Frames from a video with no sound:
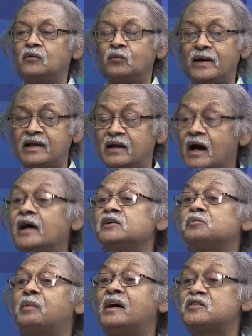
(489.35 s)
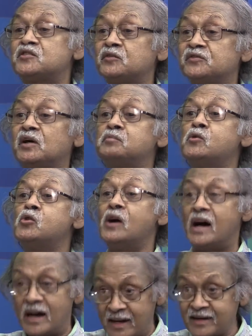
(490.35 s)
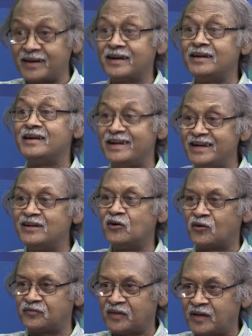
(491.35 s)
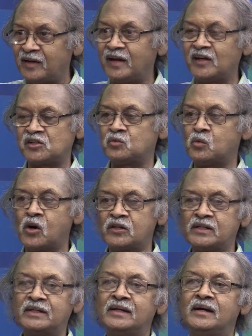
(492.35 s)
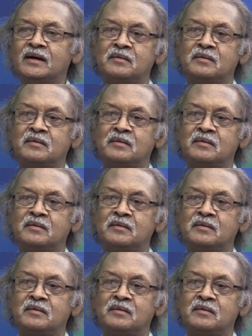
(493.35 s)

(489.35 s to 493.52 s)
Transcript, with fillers: when large parts of Jammu are in need of irrigation water.